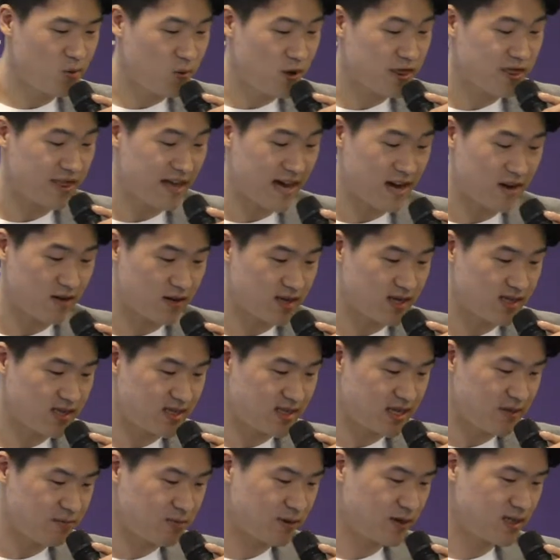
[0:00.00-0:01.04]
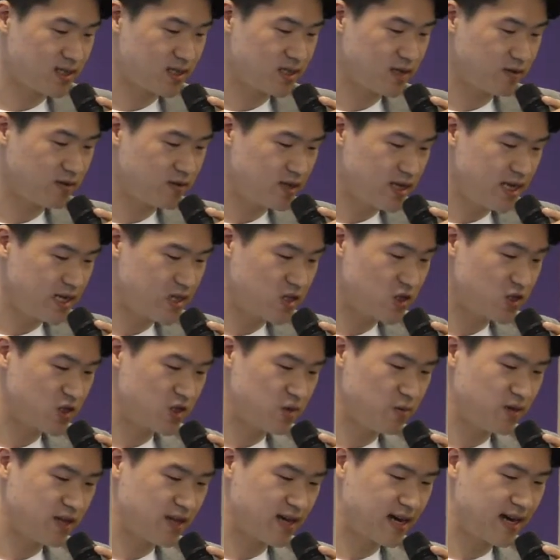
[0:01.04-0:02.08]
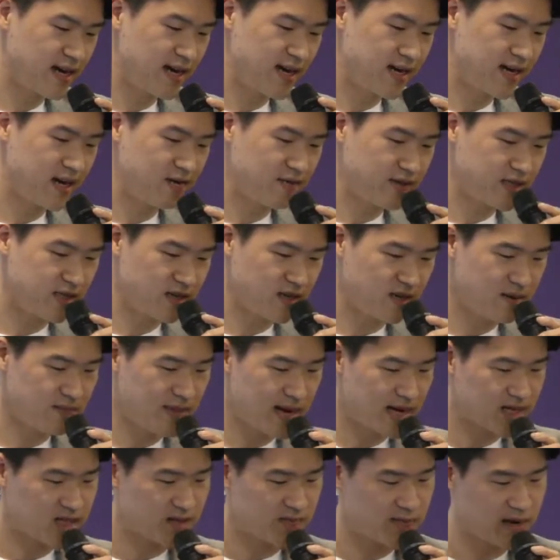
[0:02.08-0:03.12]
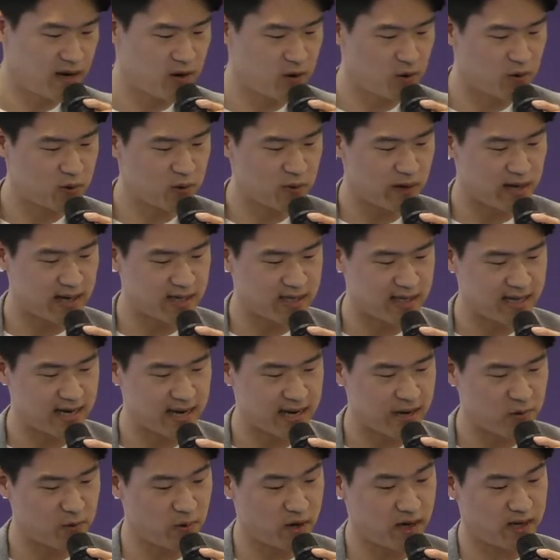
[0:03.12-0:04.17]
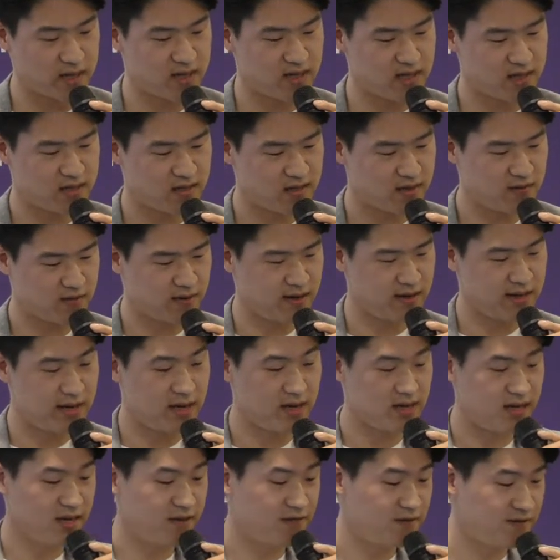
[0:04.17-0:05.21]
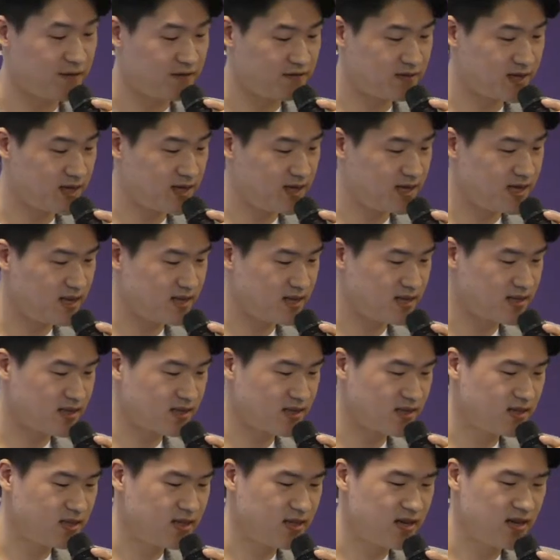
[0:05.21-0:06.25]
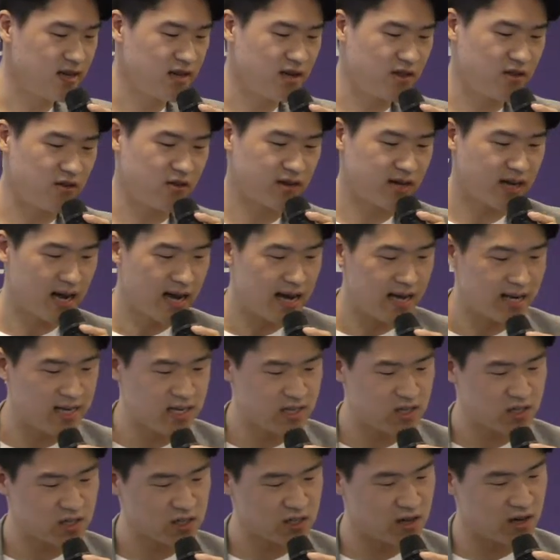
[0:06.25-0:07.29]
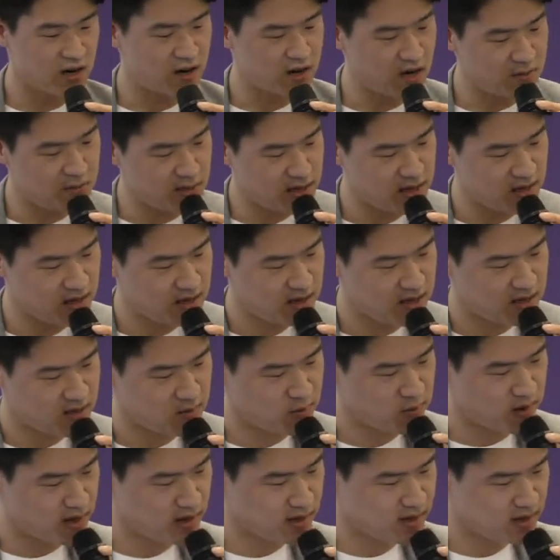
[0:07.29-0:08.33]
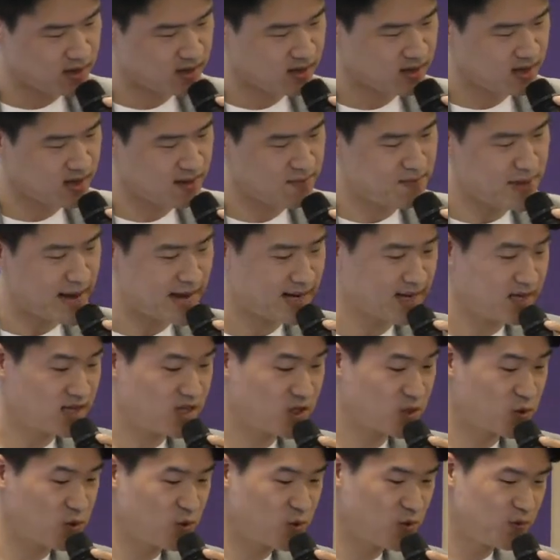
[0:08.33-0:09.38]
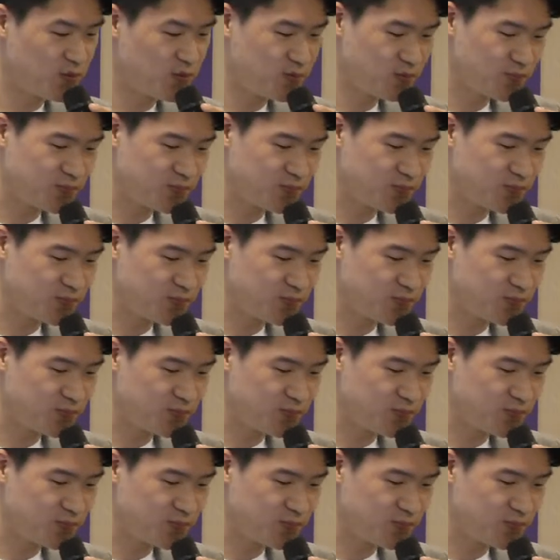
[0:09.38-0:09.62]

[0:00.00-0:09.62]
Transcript: Without a deep personal relationship with God, I returned back to my old ways and got worse for nearly 15 years through college, army, work, and back in school.